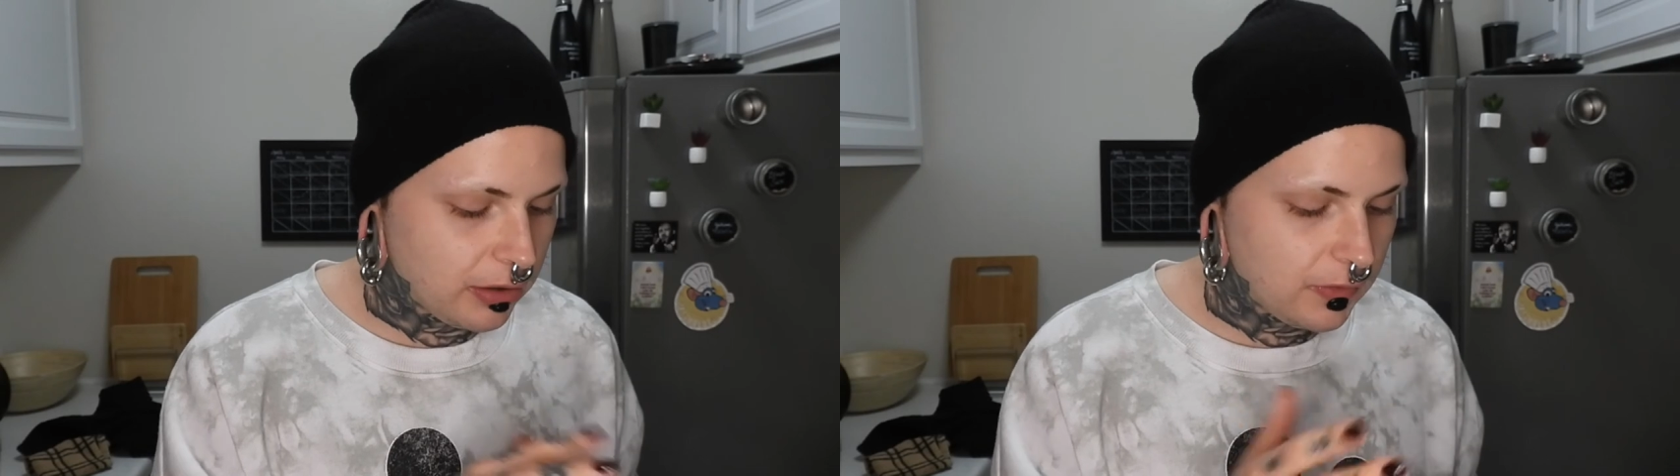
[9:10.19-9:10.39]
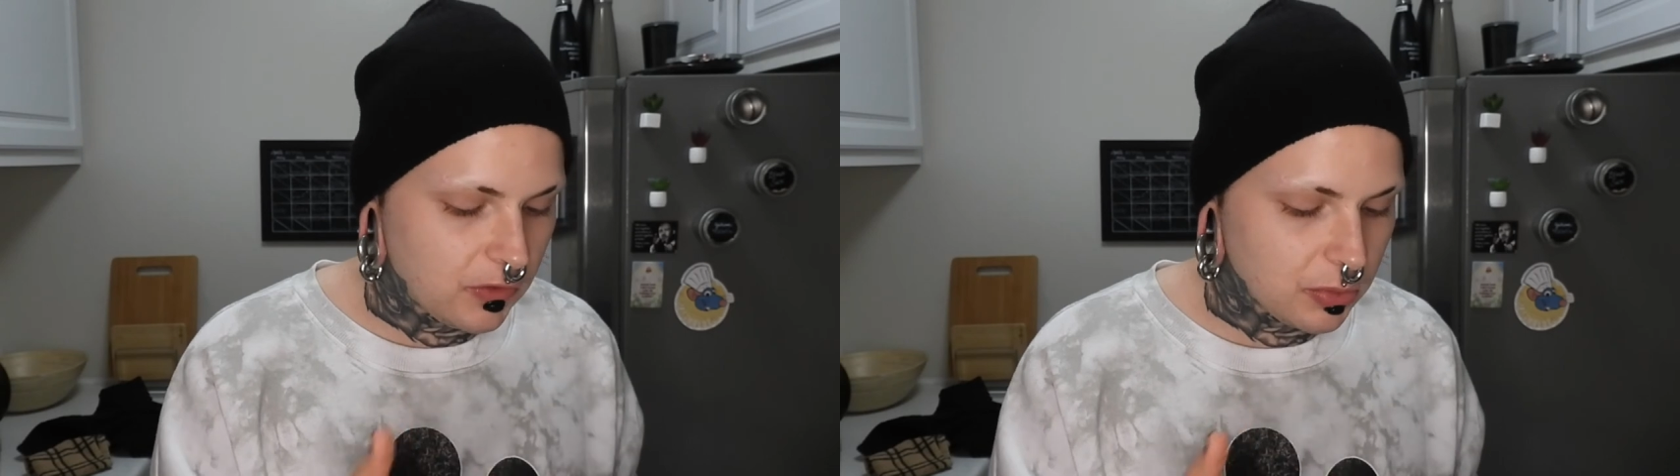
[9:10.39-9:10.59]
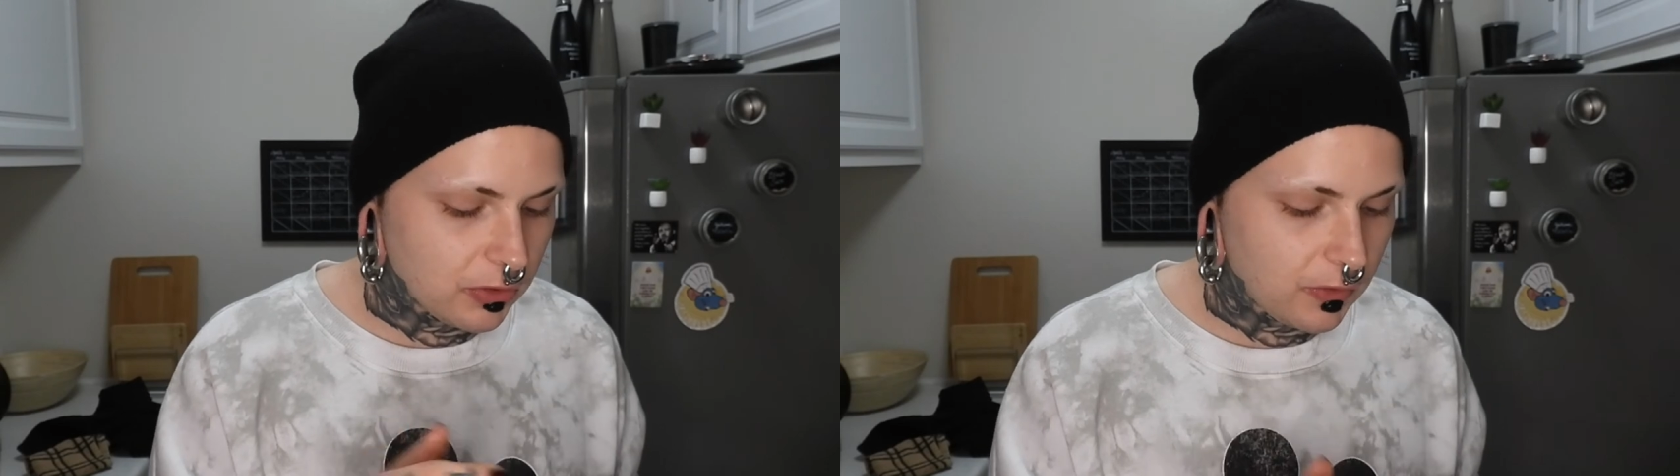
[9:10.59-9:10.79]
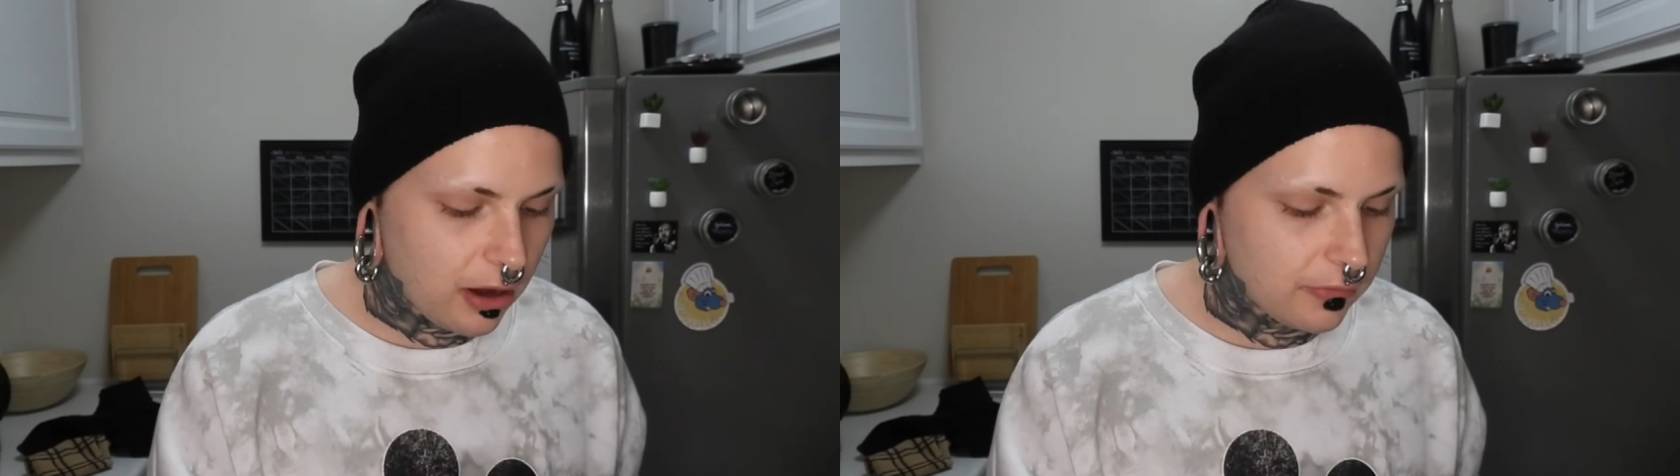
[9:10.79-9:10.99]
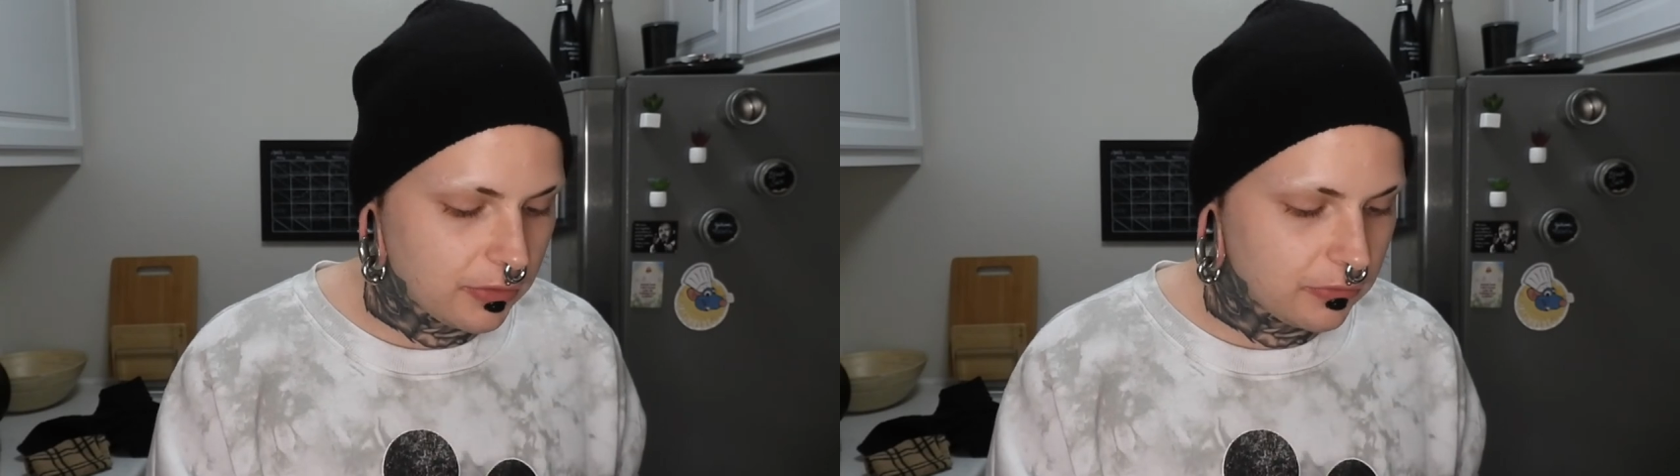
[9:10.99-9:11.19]
is super
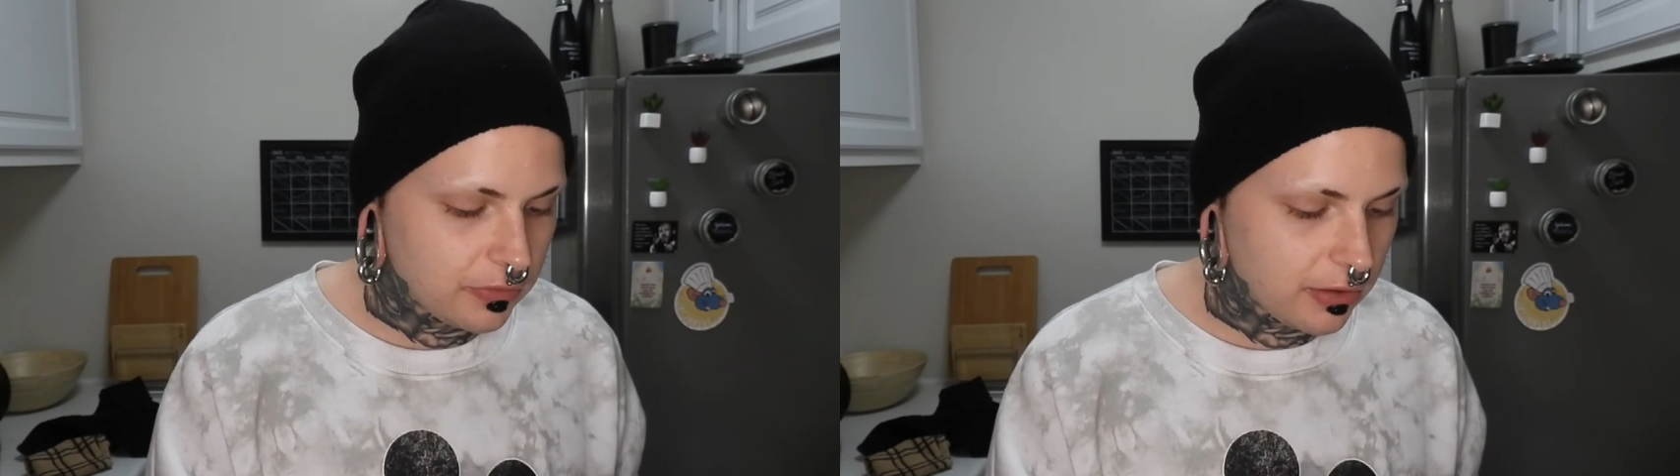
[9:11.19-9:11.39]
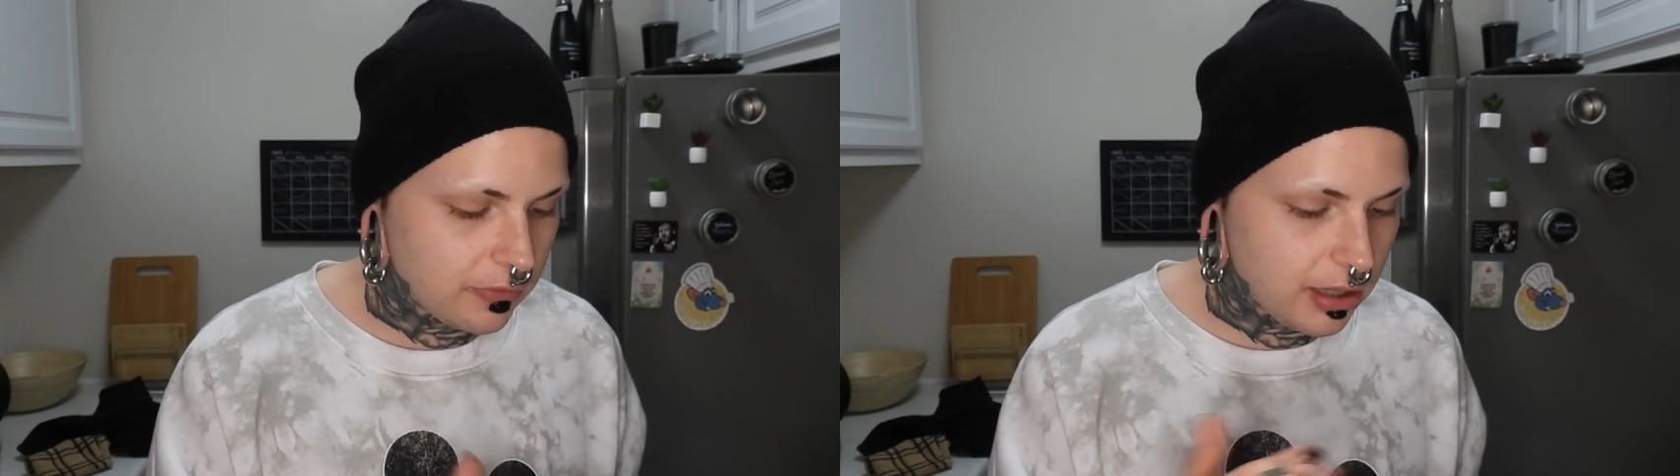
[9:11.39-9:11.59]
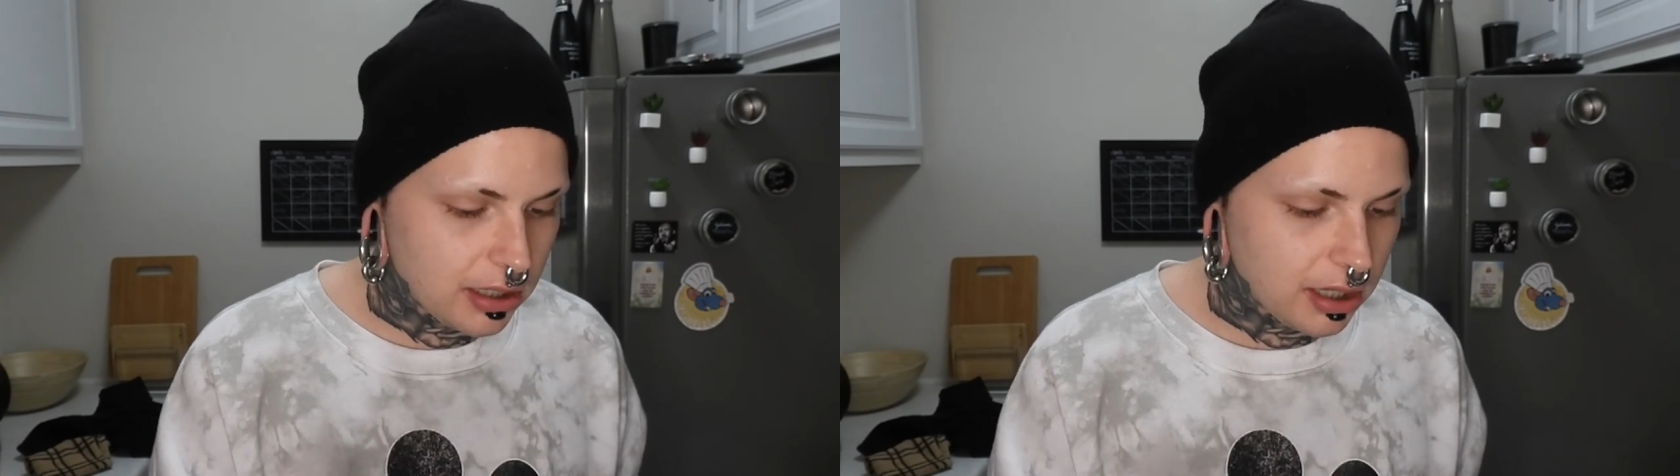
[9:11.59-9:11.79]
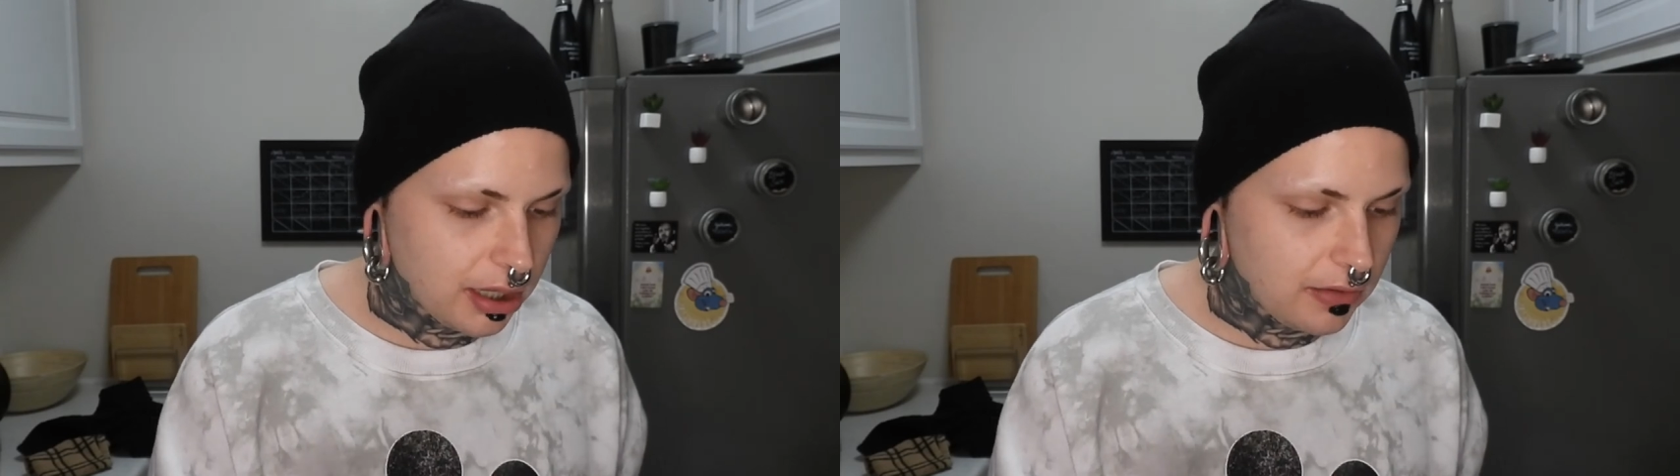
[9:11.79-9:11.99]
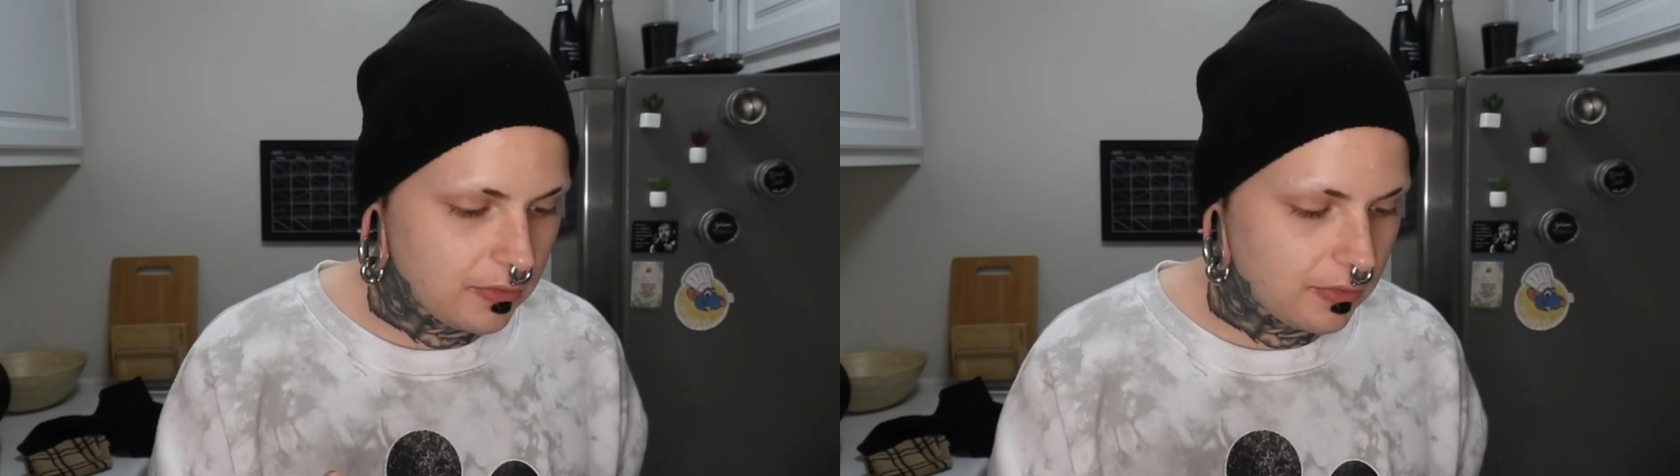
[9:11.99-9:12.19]
soft and fluffy and
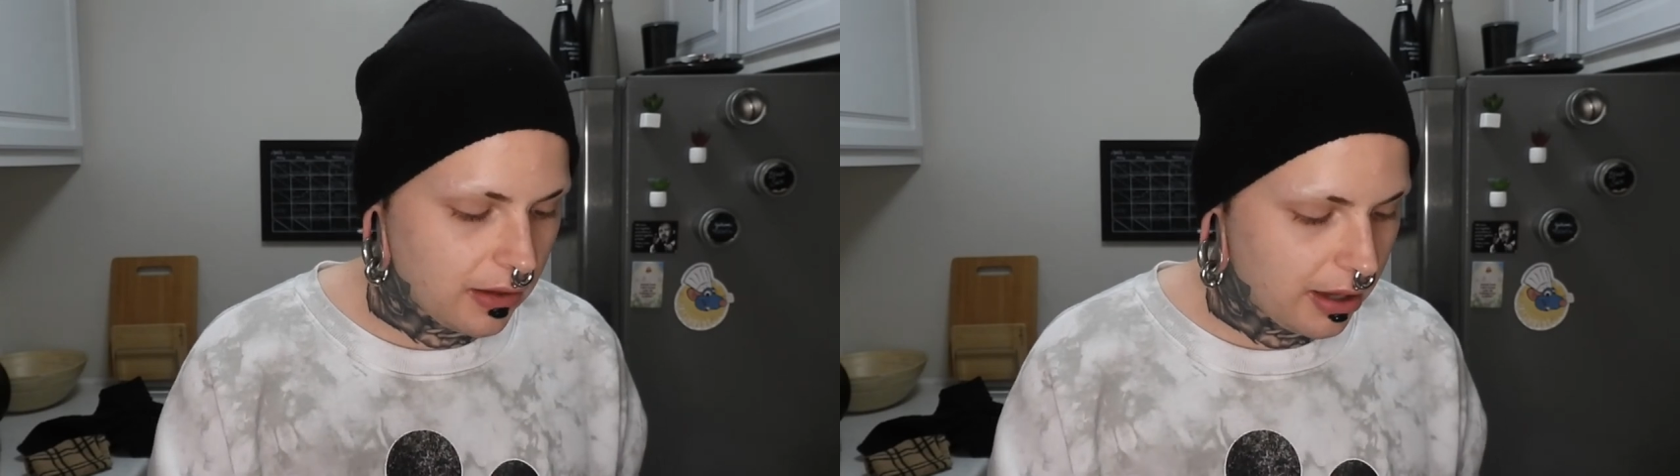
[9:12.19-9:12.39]
nice